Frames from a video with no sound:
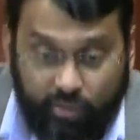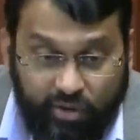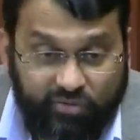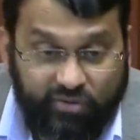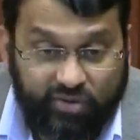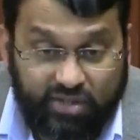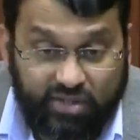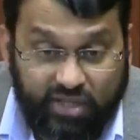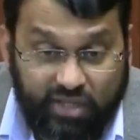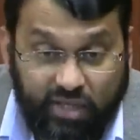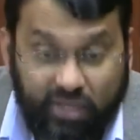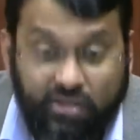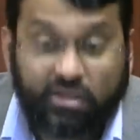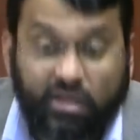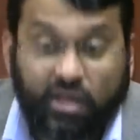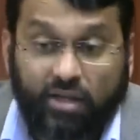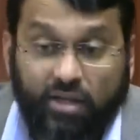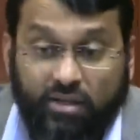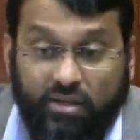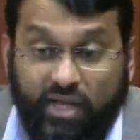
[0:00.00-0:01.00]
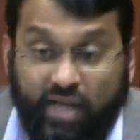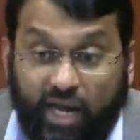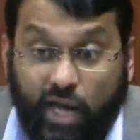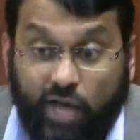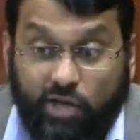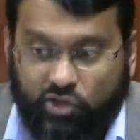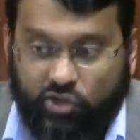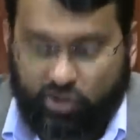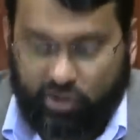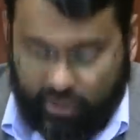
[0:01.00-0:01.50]
fatigues, they
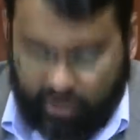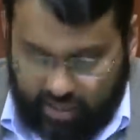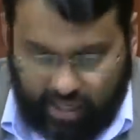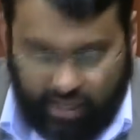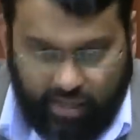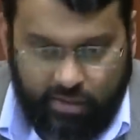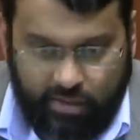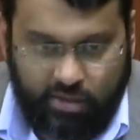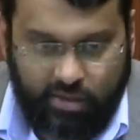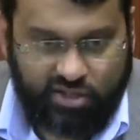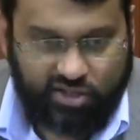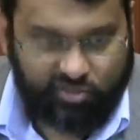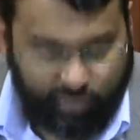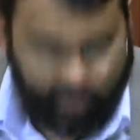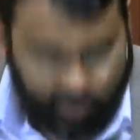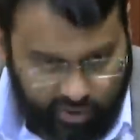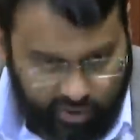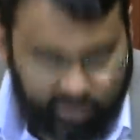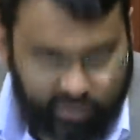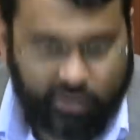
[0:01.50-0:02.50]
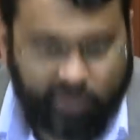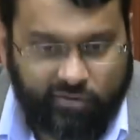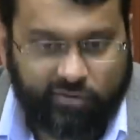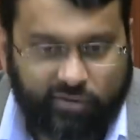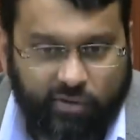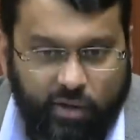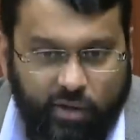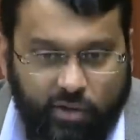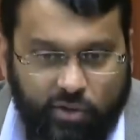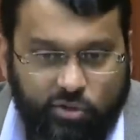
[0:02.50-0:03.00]
actually get in the spirit
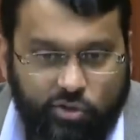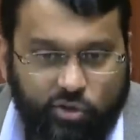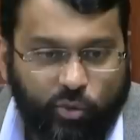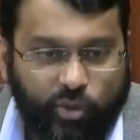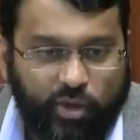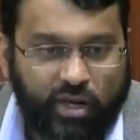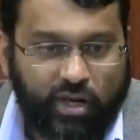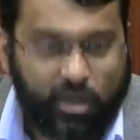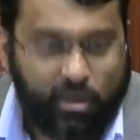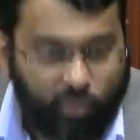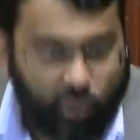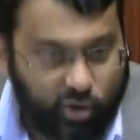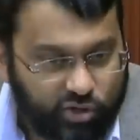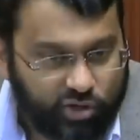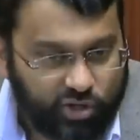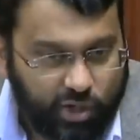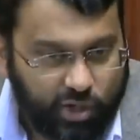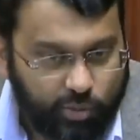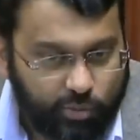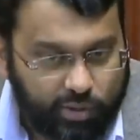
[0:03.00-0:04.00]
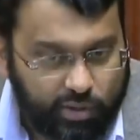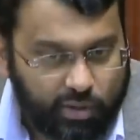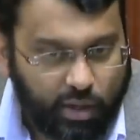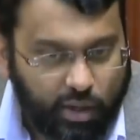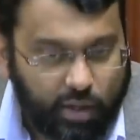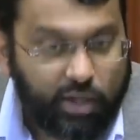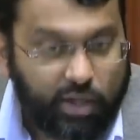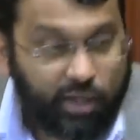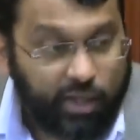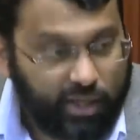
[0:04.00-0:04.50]
of doing and marching and
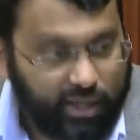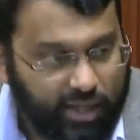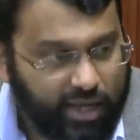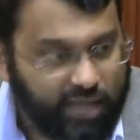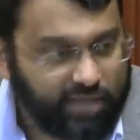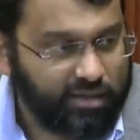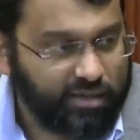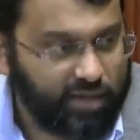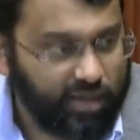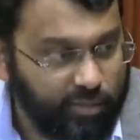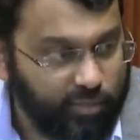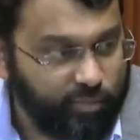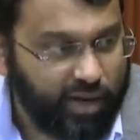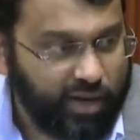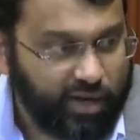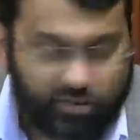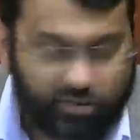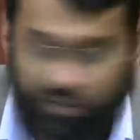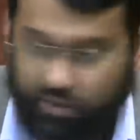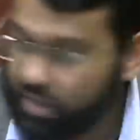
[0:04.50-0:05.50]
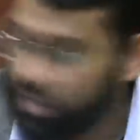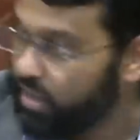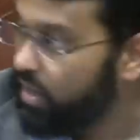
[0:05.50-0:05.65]
whatnot. It has an impact, okay?